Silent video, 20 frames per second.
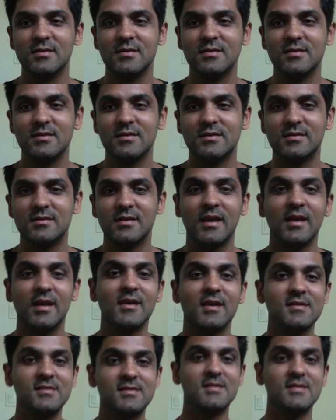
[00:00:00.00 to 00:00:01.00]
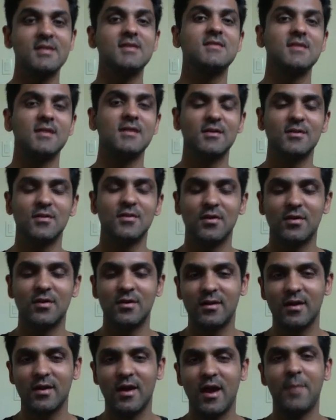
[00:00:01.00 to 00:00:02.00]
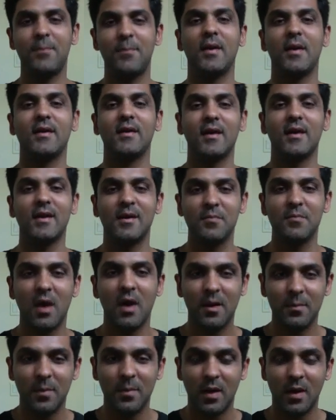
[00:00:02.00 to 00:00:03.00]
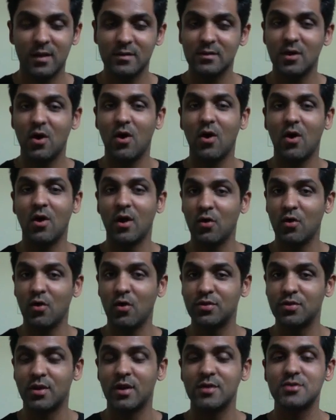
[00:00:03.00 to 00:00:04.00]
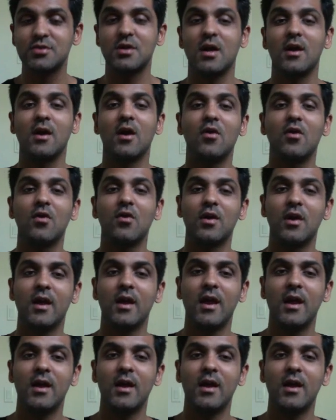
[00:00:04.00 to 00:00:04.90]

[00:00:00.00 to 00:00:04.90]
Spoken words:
seeing a season or epic like Mahabharata on a Uttarashada or